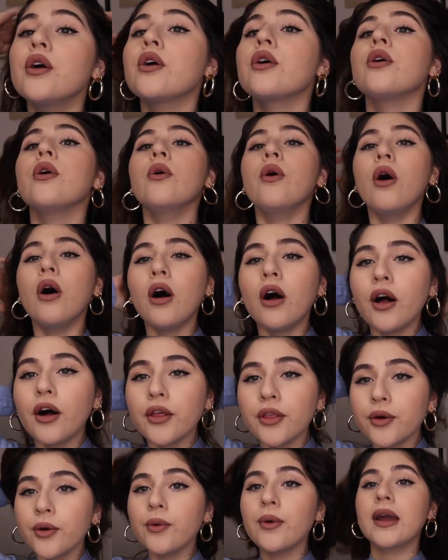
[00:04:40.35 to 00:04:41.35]
go
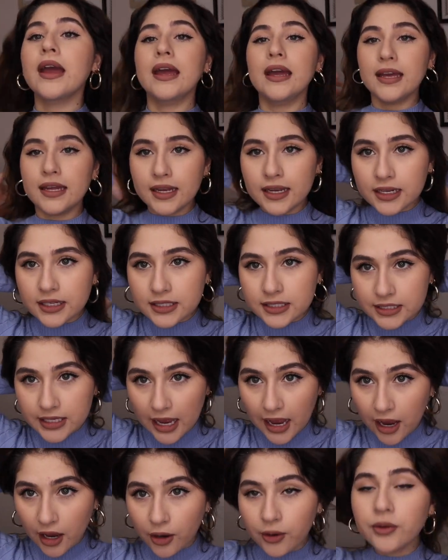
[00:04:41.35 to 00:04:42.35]
all the way
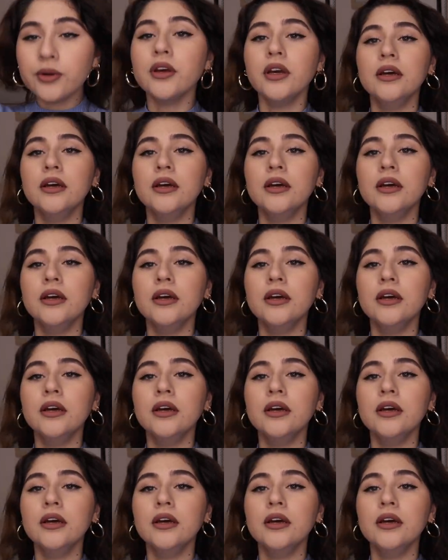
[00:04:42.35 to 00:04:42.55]
down,